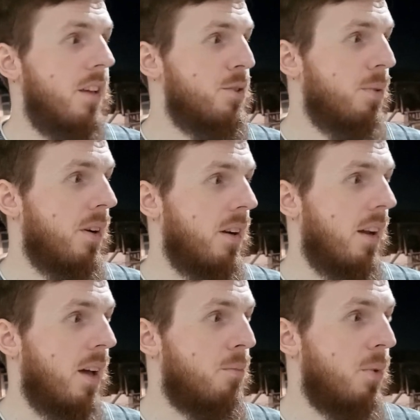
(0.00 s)
it's kind
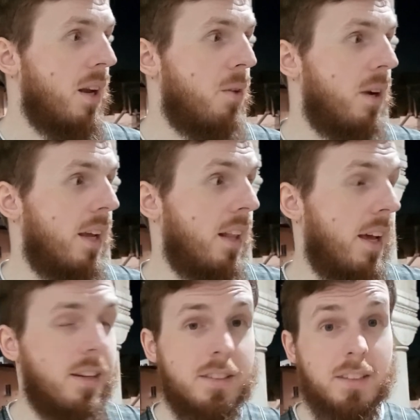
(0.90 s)
of, I'm really, really
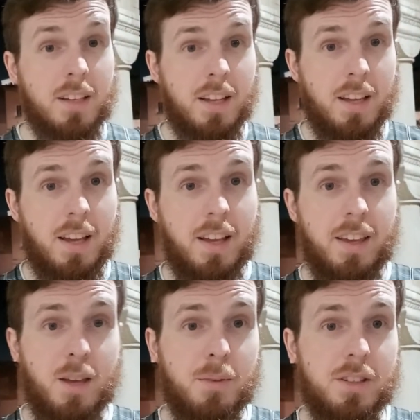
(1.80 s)
glad I
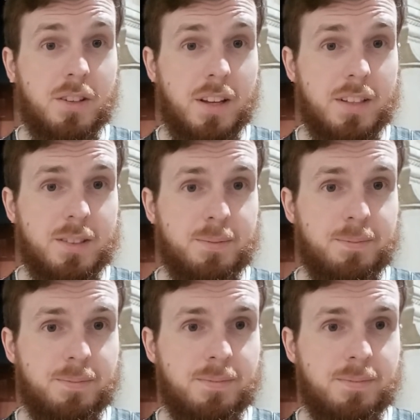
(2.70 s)
came here tonight.